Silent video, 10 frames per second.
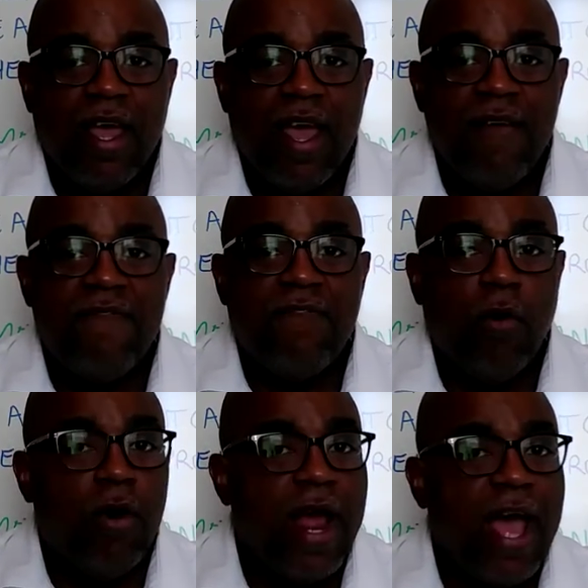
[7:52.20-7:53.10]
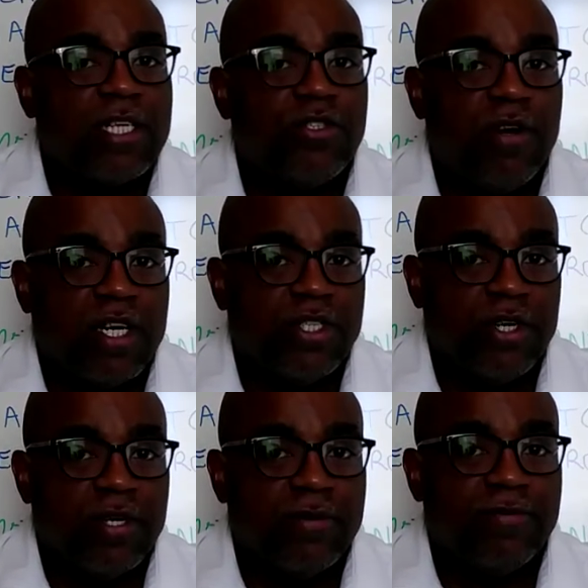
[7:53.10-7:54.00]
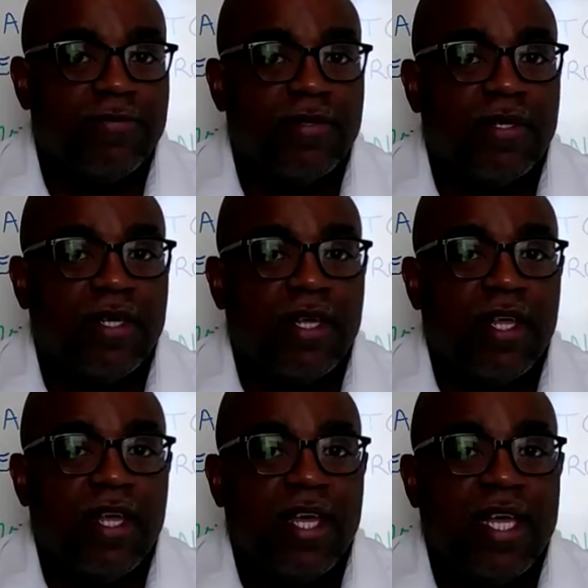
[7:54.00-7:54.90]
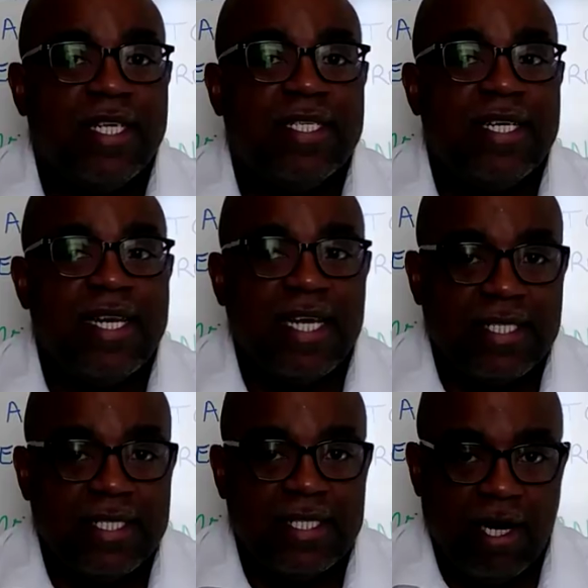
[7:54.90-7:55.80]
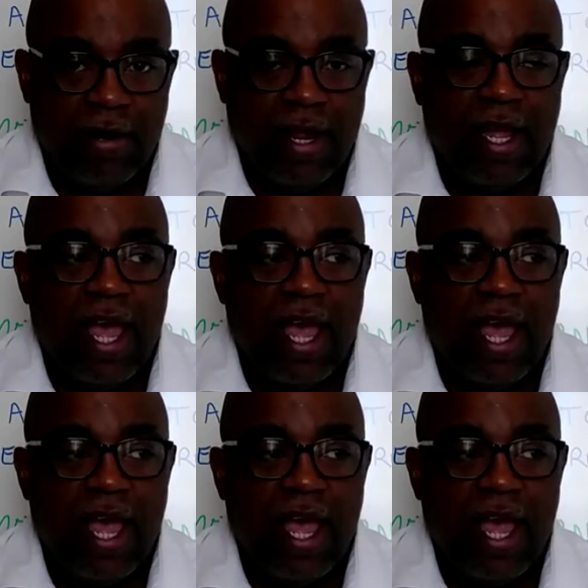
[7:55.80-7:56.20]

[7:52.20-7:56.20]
a four act structure is necessary.